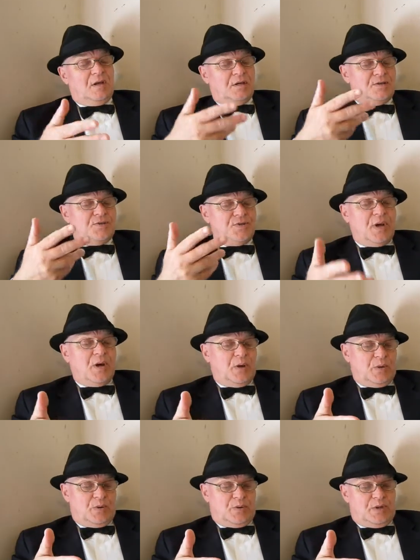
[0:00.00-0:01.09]

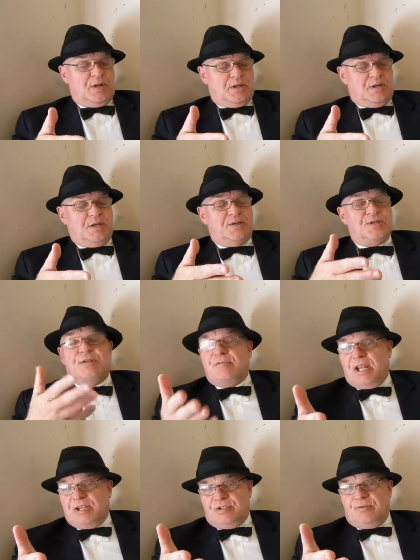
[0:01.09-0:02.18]
So it's
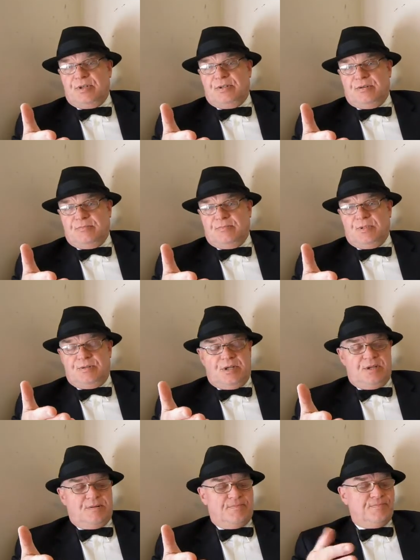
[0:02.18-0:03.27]
inflationary, you
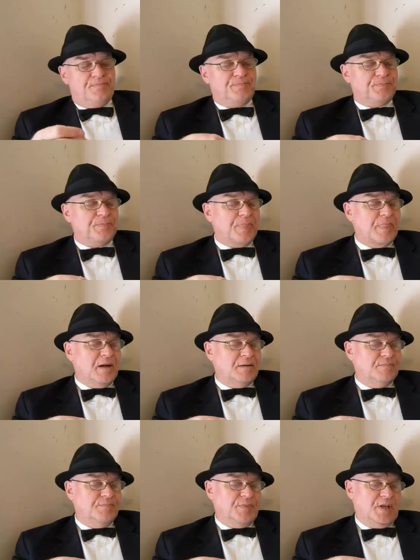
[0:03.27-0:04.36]
see.
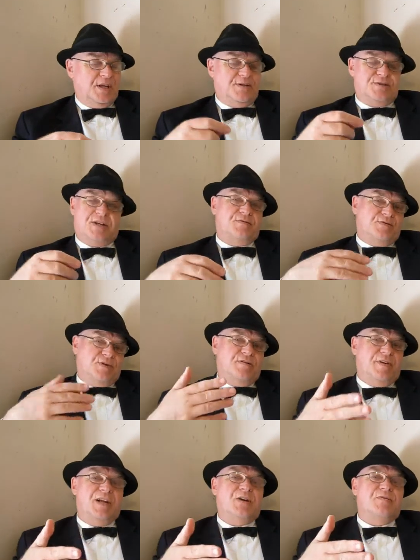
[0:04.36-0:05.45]
And so the
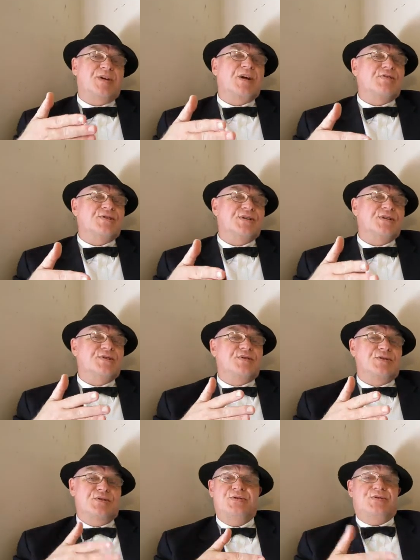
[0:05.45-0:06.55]
value of the currency
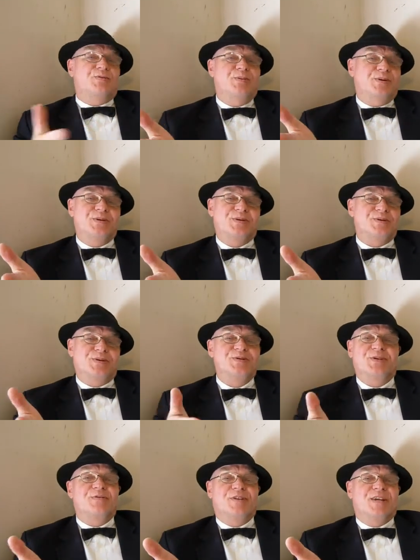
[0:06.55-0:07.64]
is
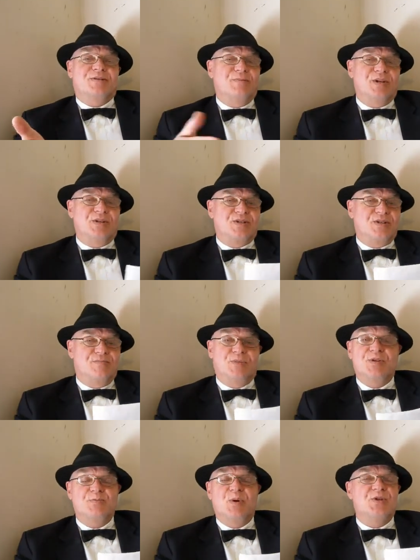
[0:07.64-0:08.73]
in fact diminished.
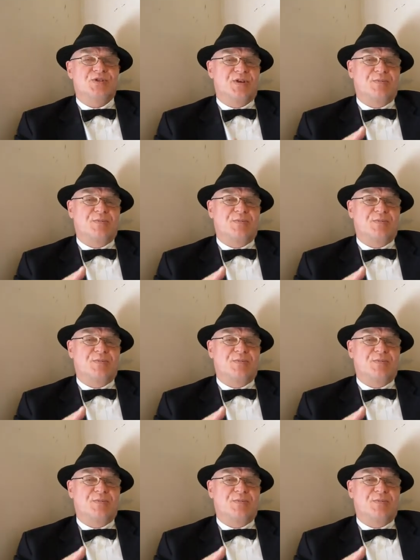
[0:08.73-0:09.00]
Its purchasing